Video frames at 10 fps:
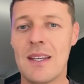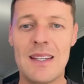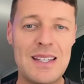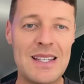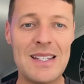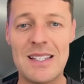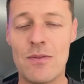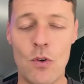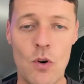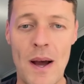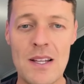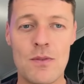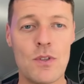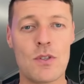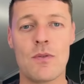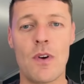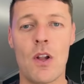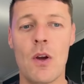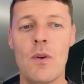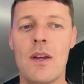easy format for you to
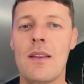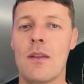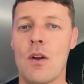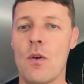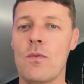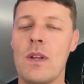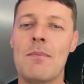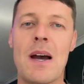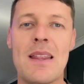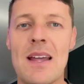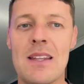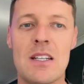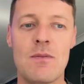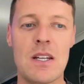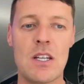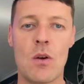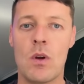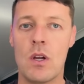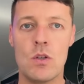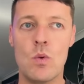follow. Then hopefully by the end of this video,
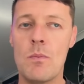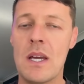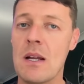you will be in a